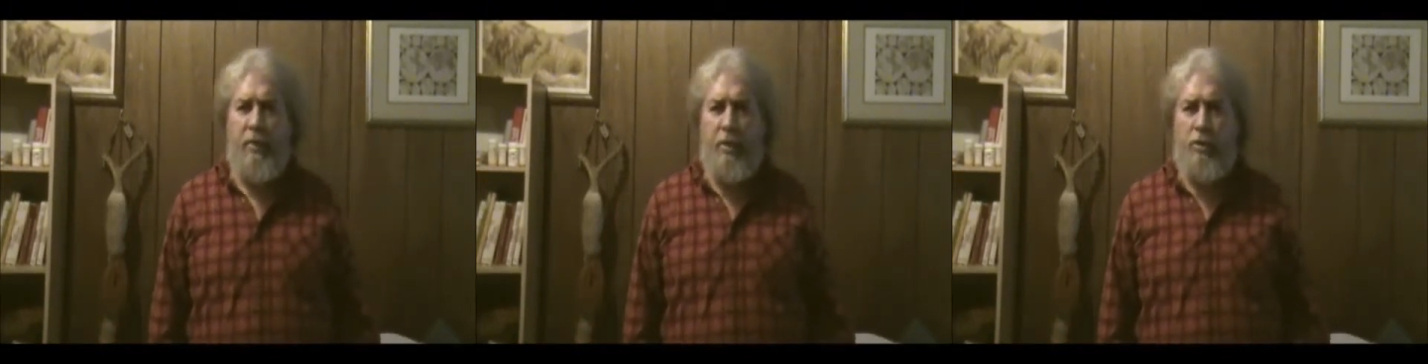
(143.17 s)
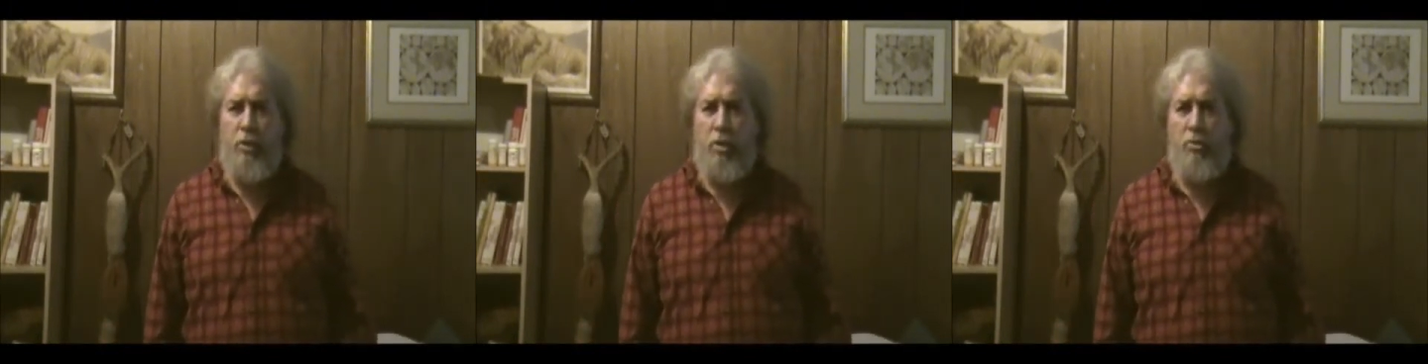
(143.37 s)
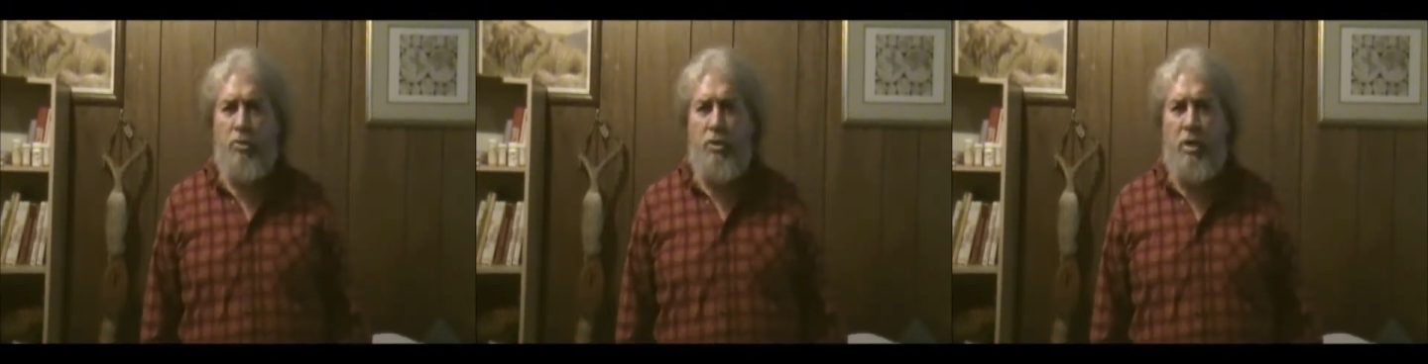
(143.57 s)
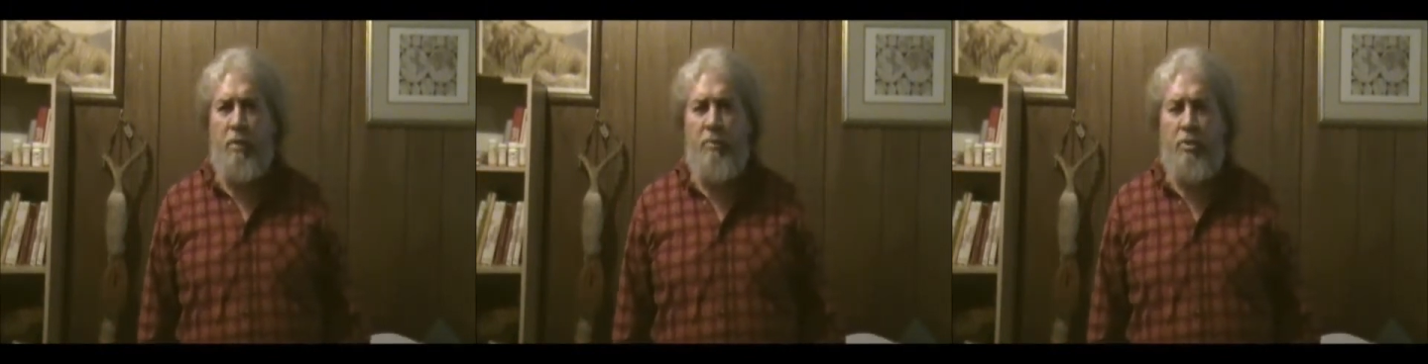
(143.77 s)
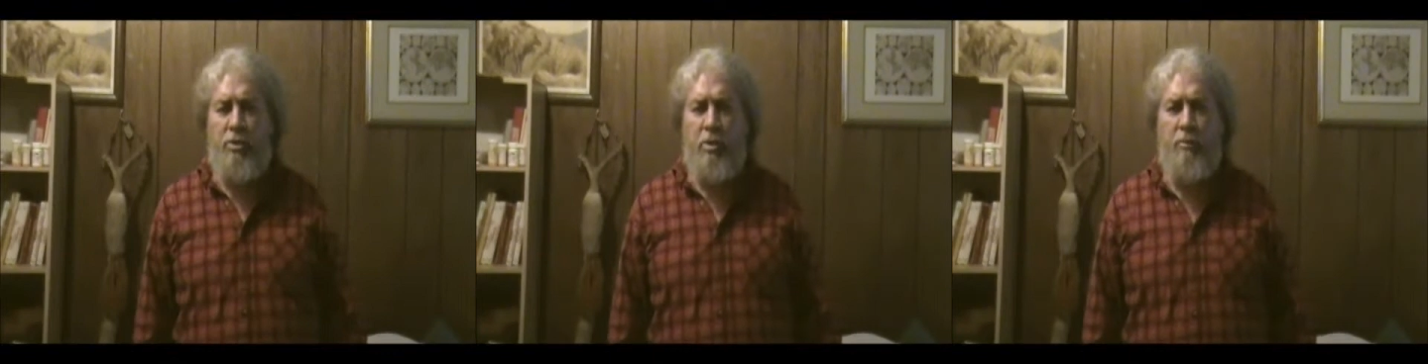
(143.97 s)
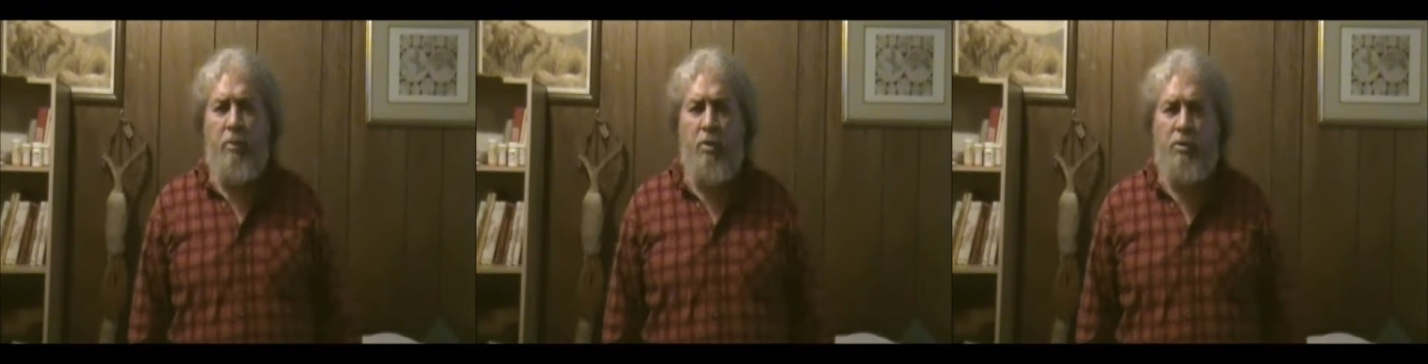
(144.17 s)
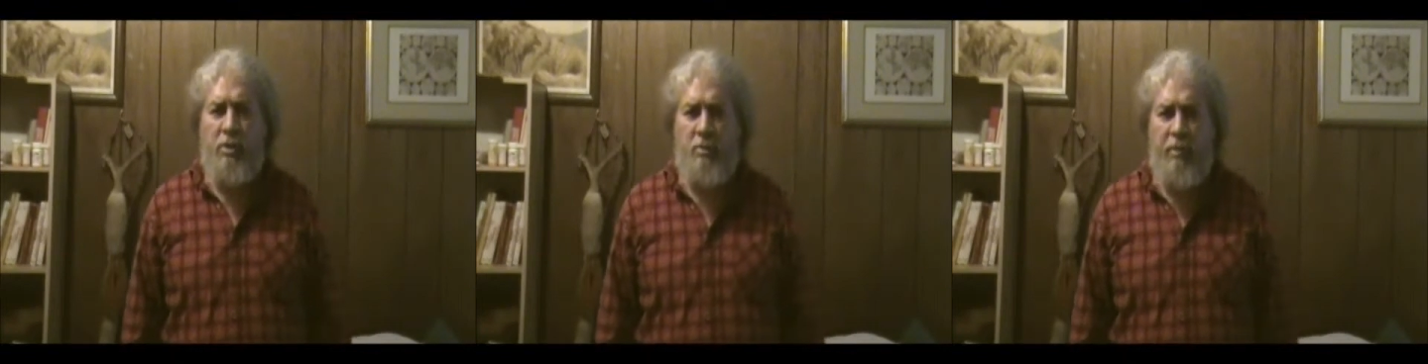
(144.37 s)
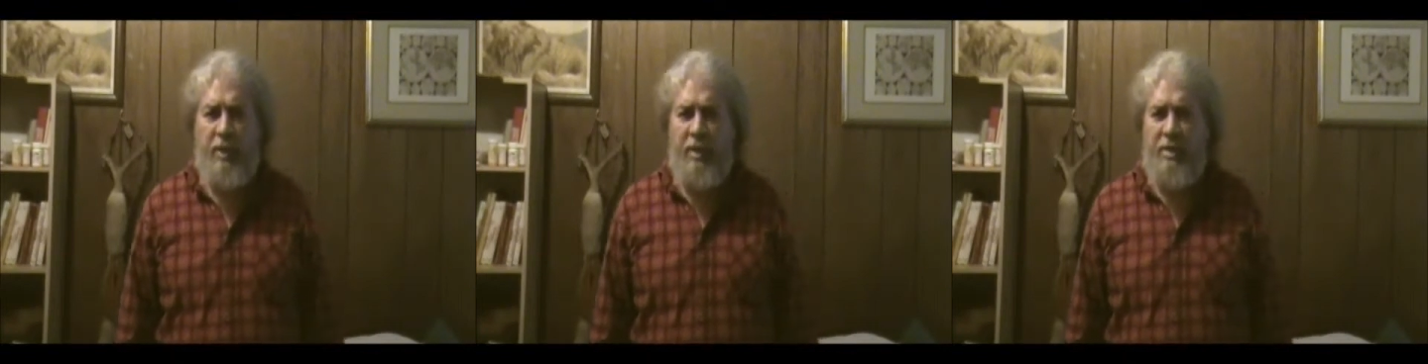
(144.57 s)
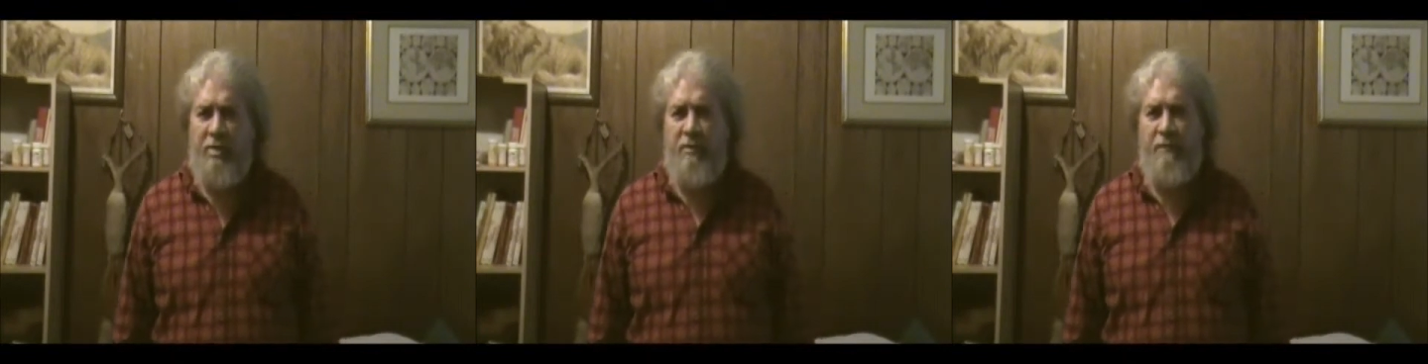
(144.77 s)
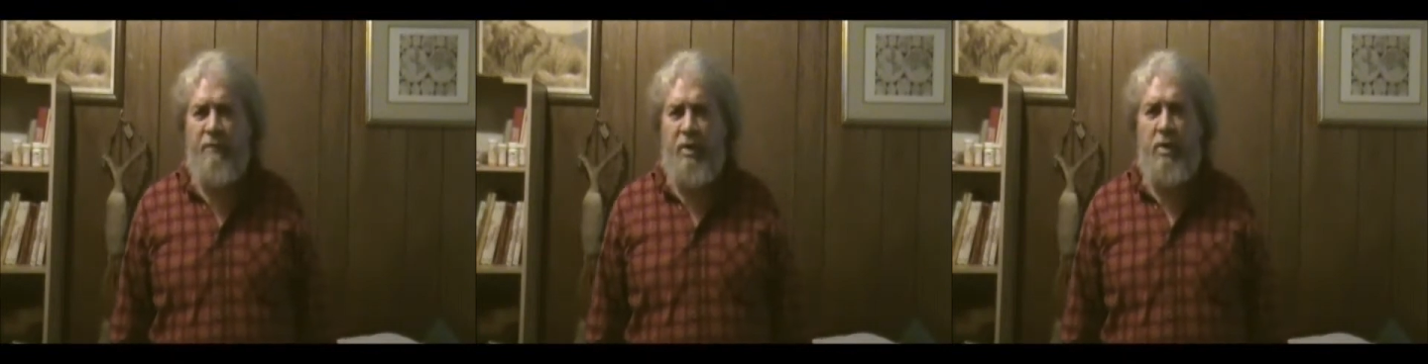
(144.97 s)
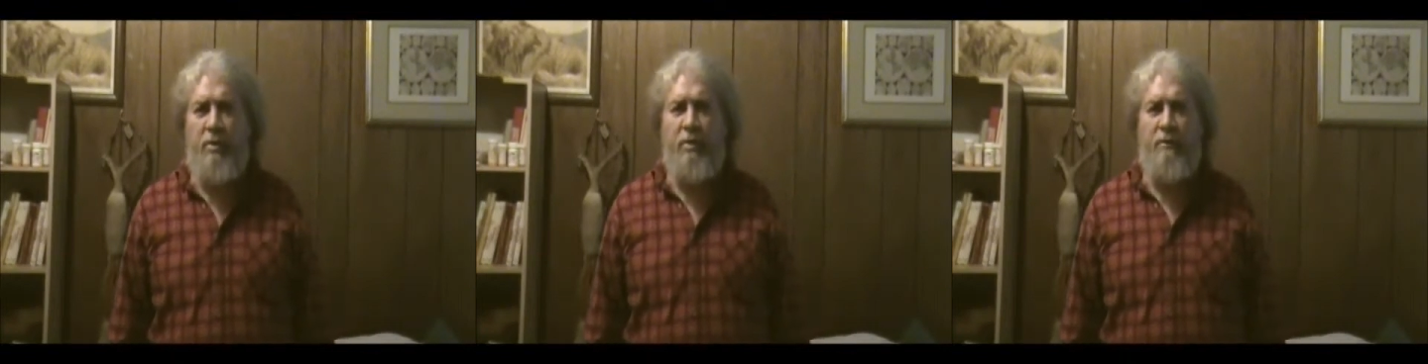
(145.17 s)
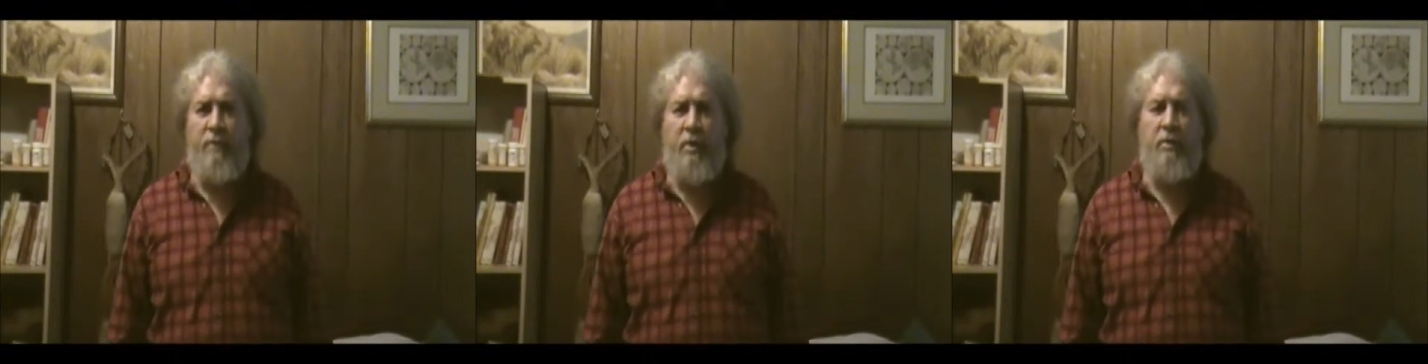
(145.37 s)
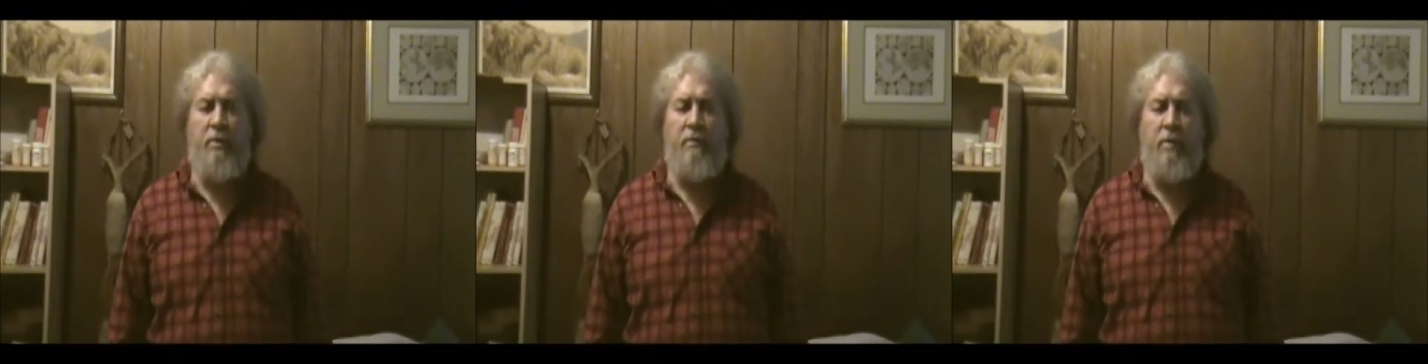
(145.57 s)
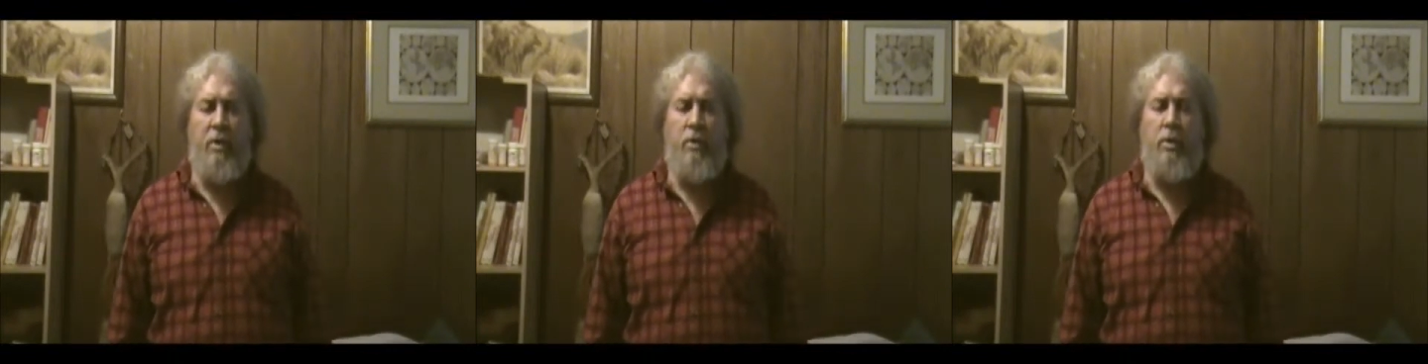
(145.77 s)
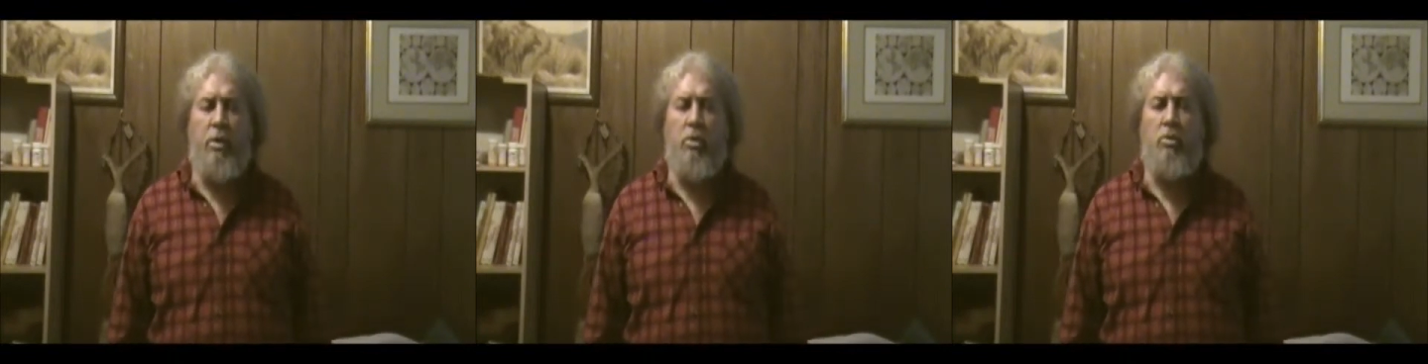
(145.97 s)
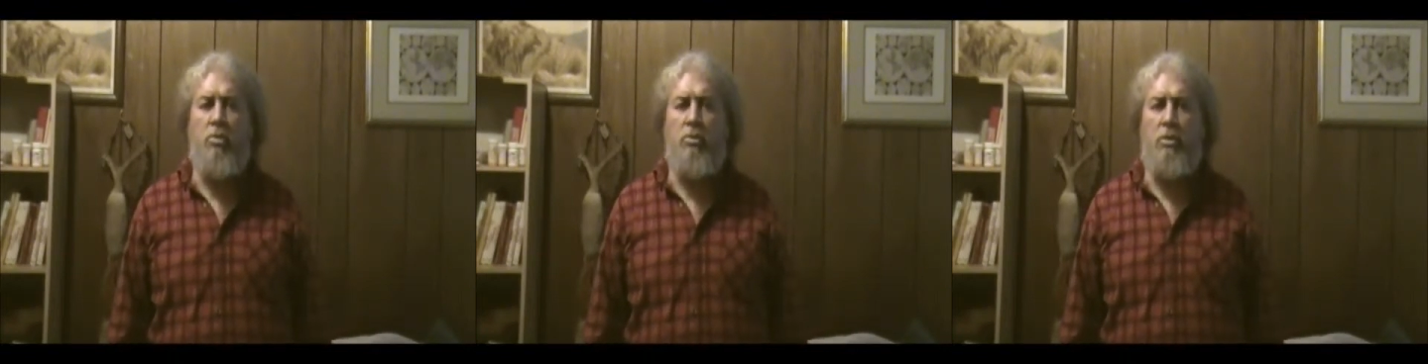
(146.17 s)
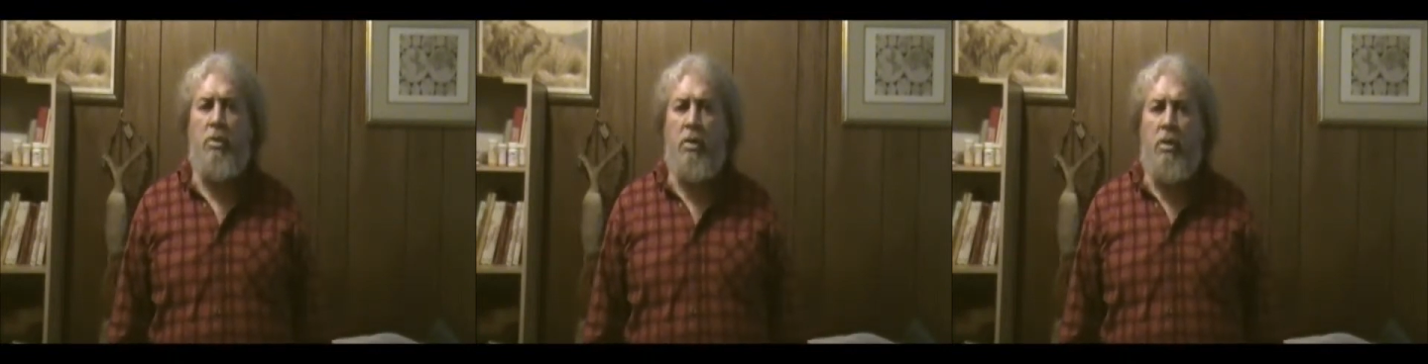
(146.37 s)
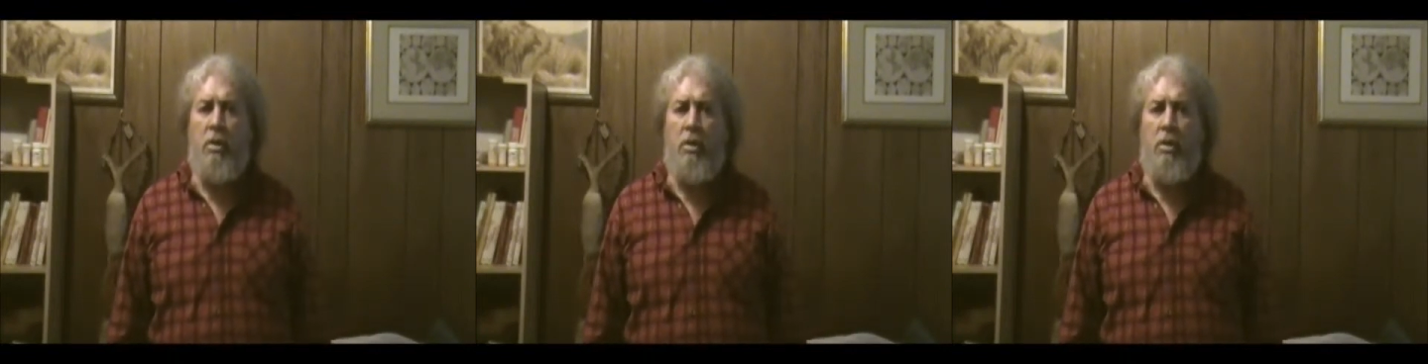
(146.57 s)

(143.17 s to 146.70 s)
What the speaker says: that shows up, and supposedly he's a very, very, very old